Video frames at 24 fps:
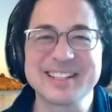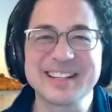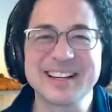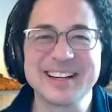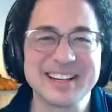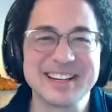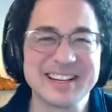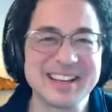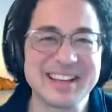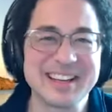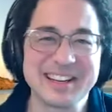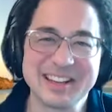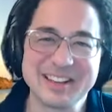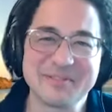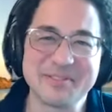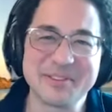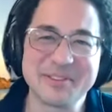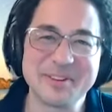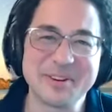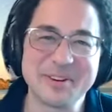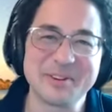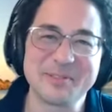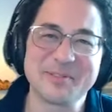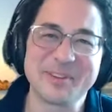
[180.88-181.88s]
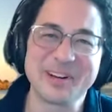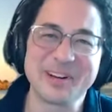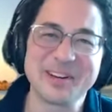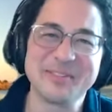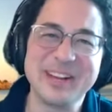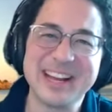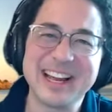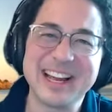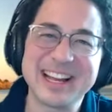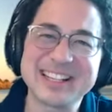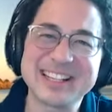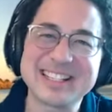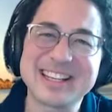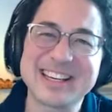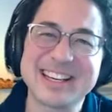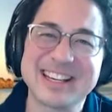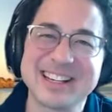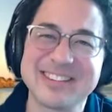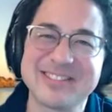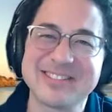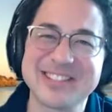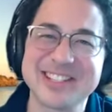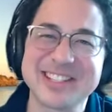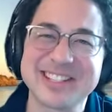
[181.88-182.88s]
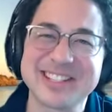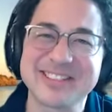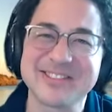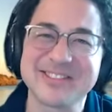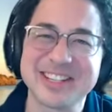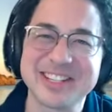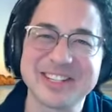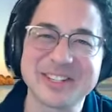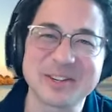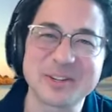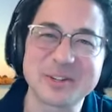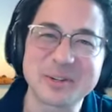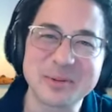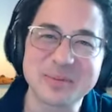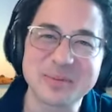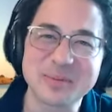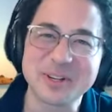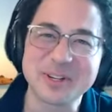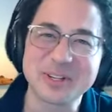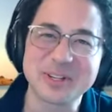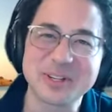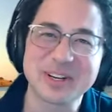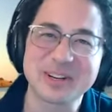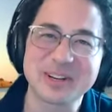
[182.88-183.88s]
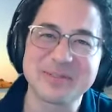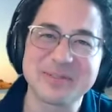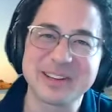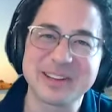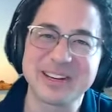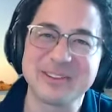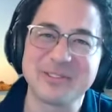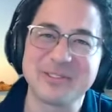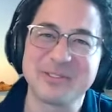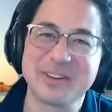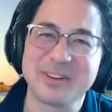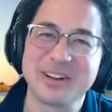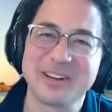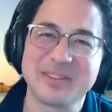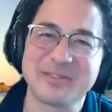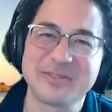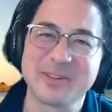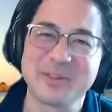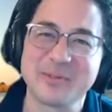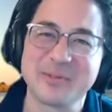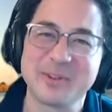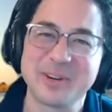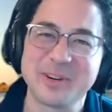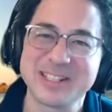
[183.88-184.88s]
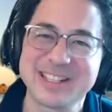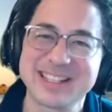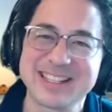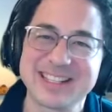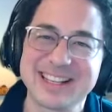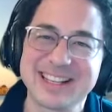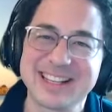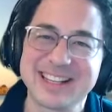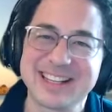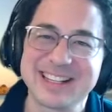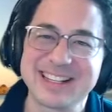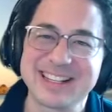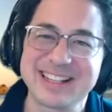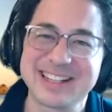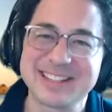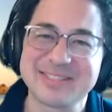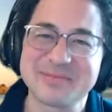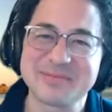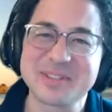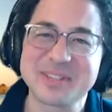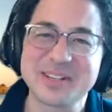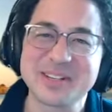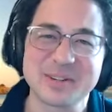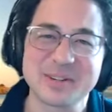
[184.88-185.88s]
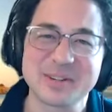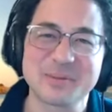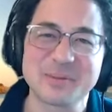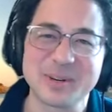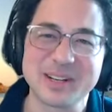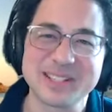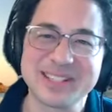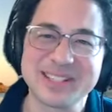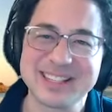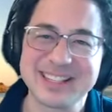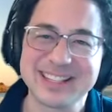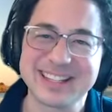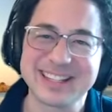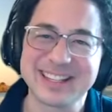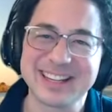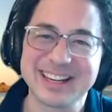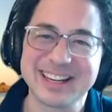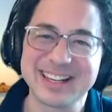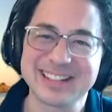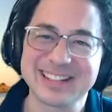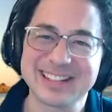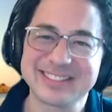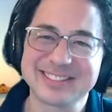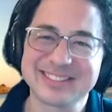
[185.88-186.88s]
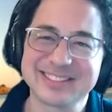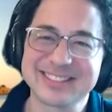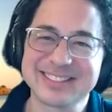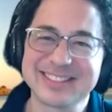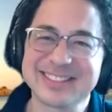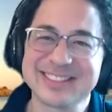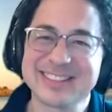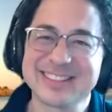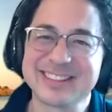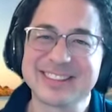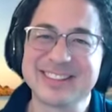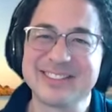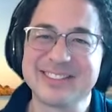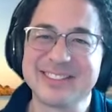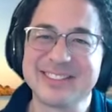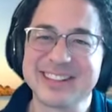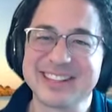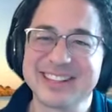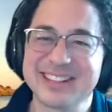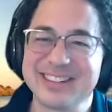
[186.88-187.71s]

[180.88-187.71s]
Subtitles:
If you don't mind me asking, was the research apprenticeship any of the ones that still runs today? The one that